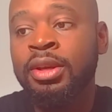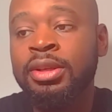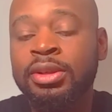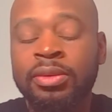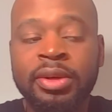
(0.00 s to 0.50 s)

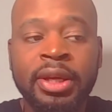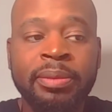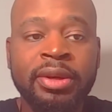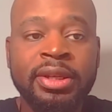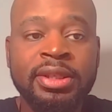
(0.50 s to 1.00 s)
So with that
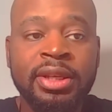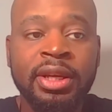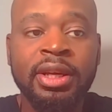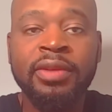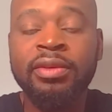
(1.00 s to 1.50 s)
being
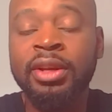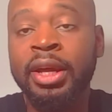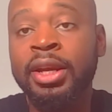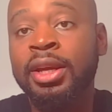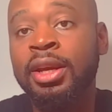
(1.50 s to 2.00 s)
said, if you'd like
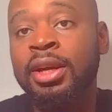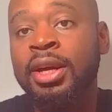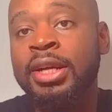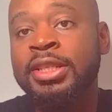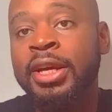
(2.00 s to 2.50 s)
to get in
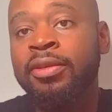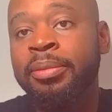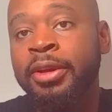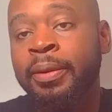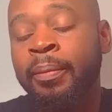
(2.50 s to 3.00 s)
contact with
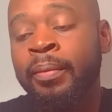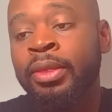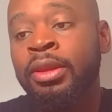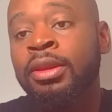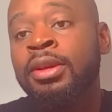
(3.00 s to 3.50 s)
me,
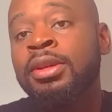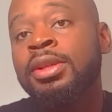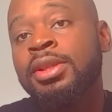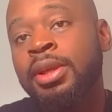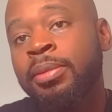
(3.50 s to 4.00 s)

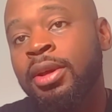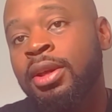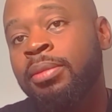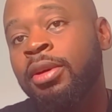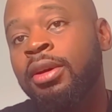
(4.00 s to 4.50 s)
send me an
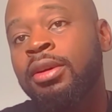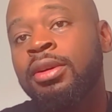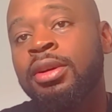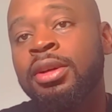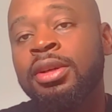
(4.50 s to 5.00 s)
email.
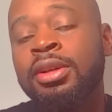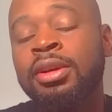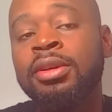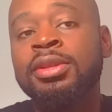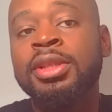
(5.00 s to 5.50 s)
You
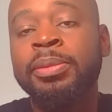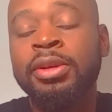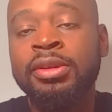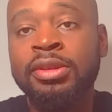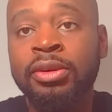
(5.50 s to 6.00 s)
know, send me
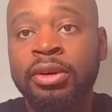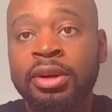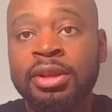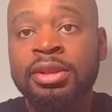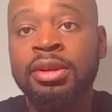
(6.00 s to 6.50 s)
your
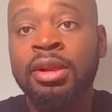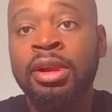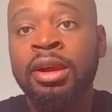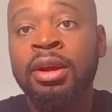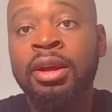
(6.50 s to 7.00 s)
stories.
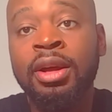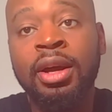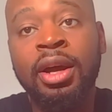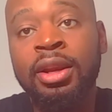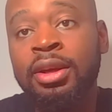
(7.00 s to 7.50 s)

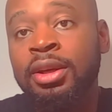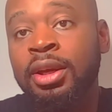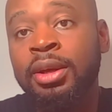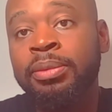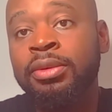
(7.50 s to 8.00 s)
I love to
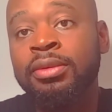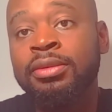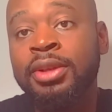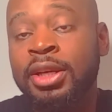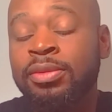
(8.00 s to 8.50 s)
help you.
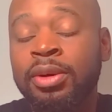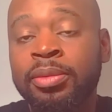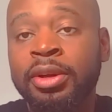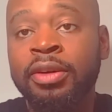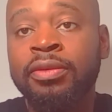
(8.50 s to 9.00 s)
That's what I'm
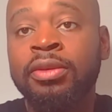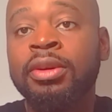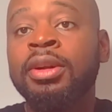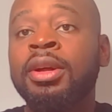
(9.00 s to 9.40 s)
here for.